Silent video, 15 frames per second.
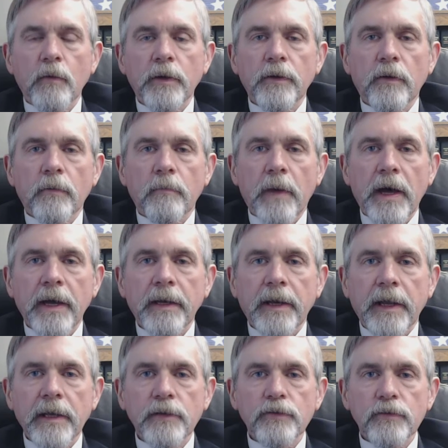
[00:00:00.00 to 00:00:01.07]
We don't
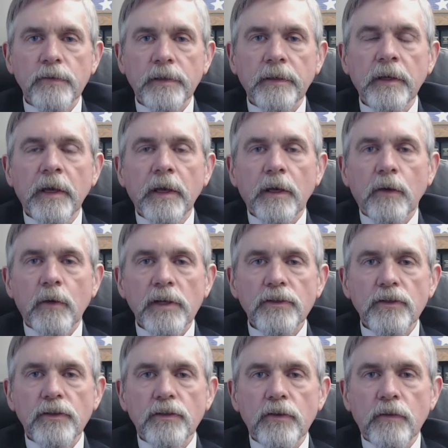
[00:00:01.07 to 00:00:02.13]
mind answering
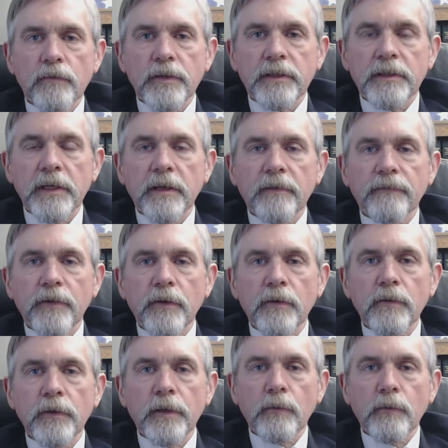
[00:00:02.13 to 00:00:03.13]
questions over the telephone,